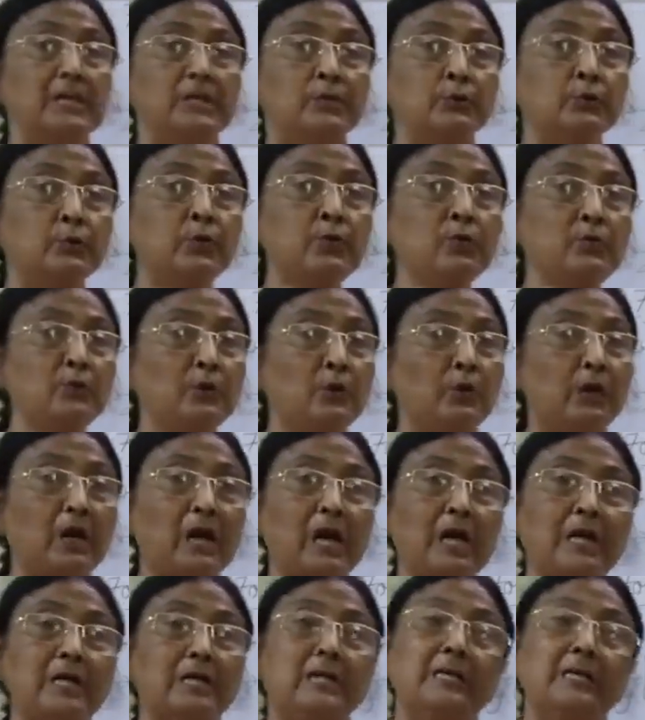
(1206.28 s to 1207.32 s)
So
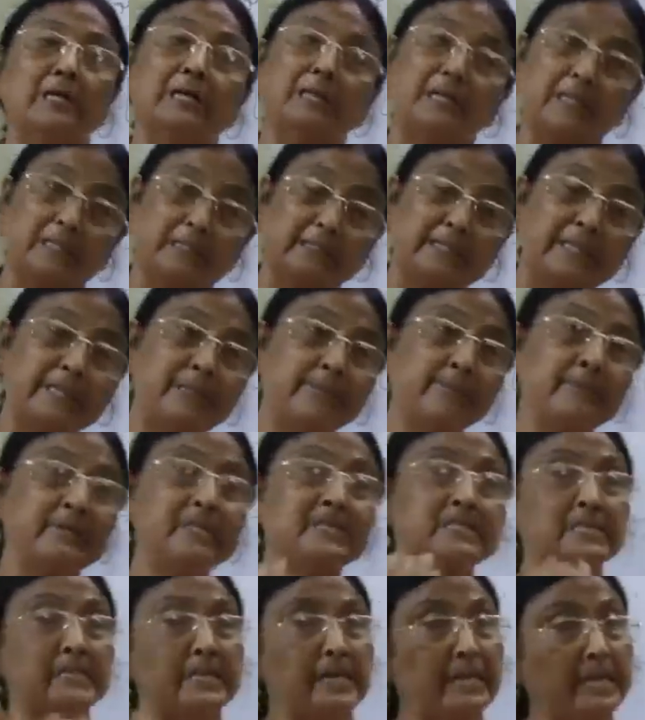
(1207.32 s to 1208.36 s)
that
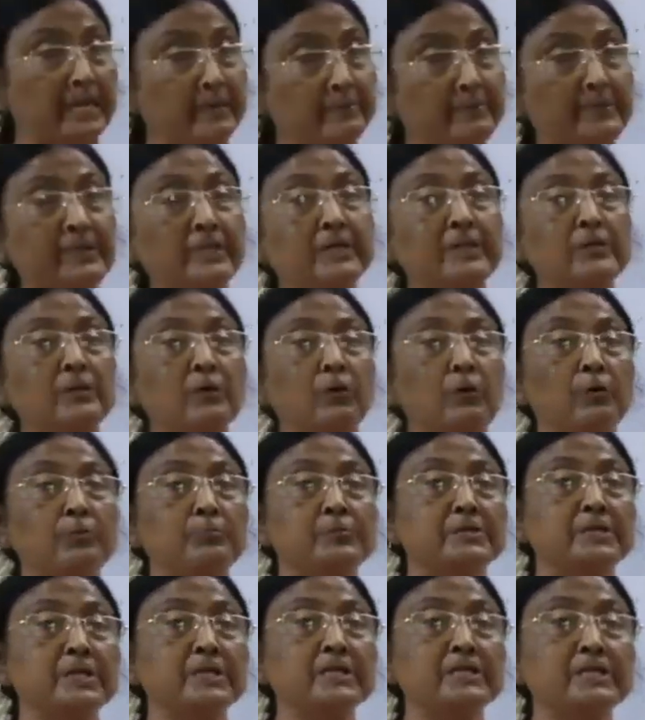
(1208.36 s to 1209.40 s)
means heavier
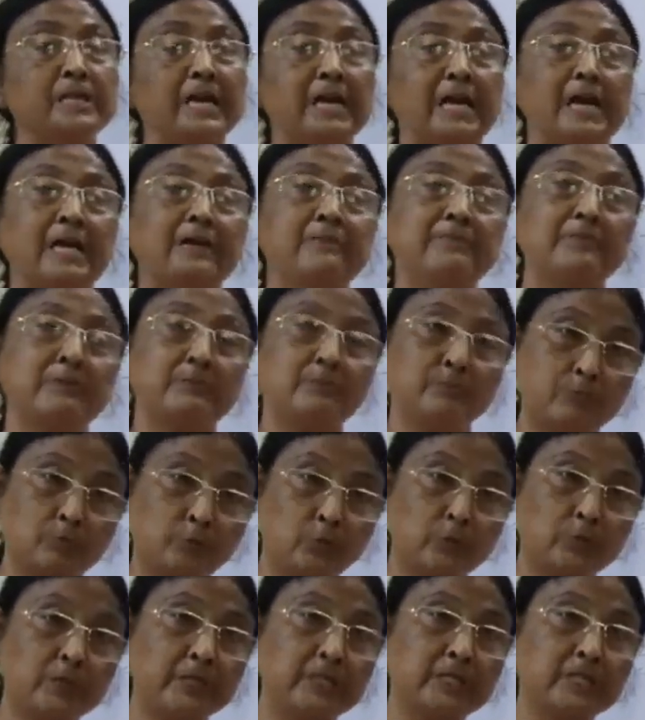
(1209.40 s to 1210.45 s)
object have
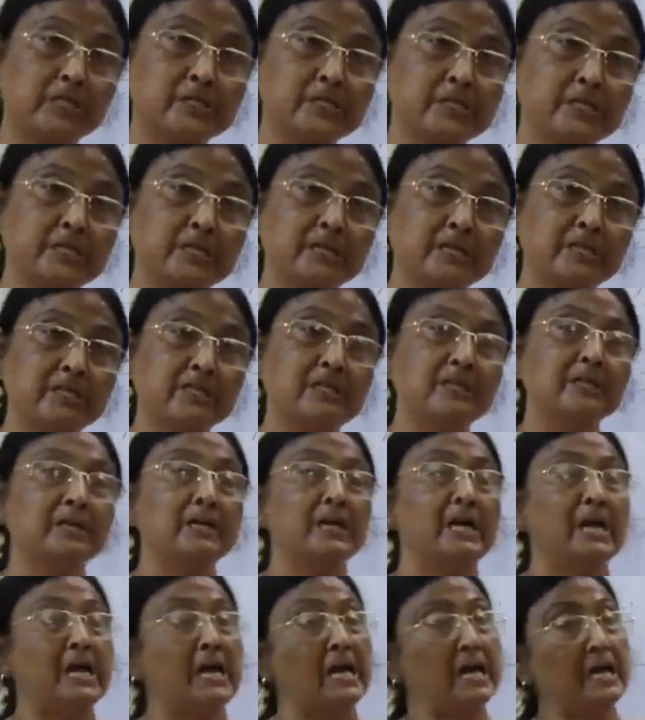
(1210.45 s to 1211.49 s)
more inertia
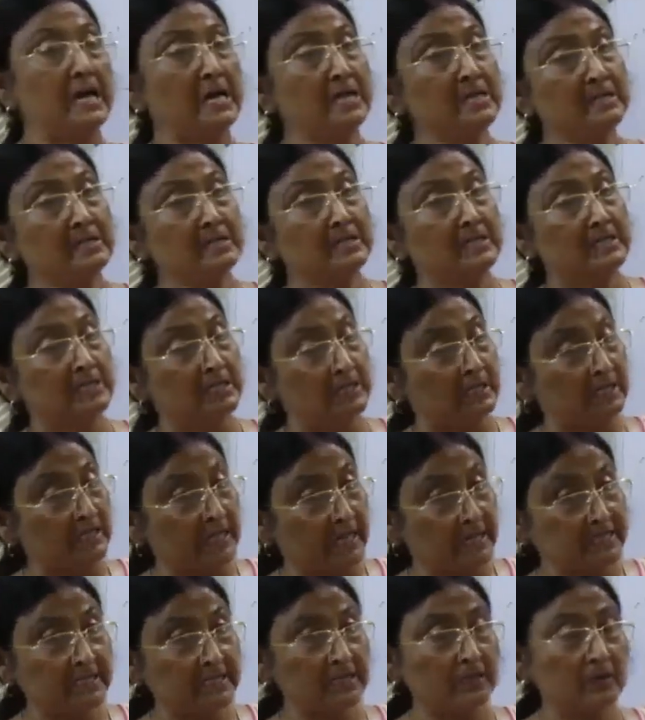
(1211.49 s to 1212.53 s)
and
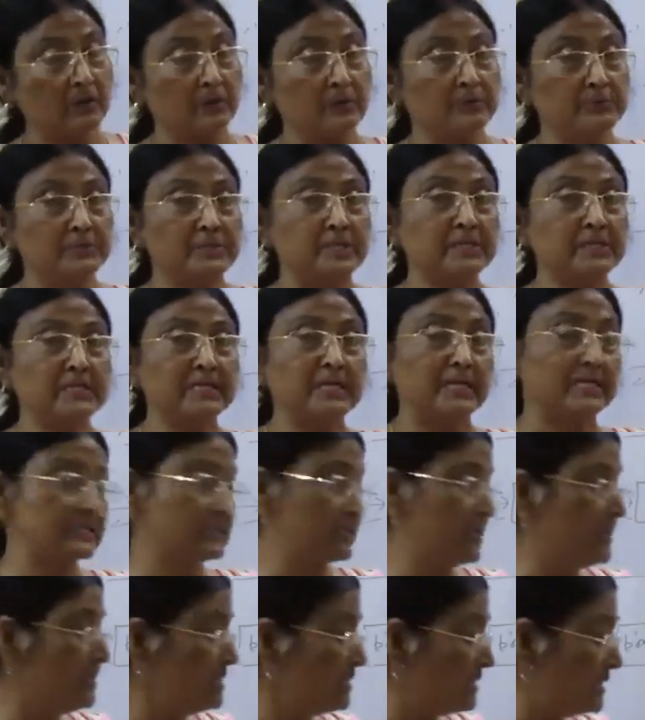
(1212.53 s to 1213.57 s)
lighter object has
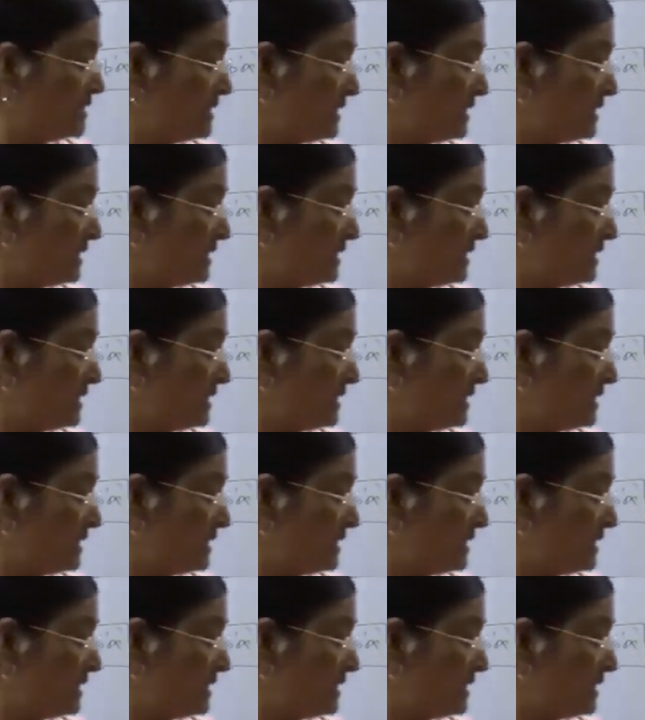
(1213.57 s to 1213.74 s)
the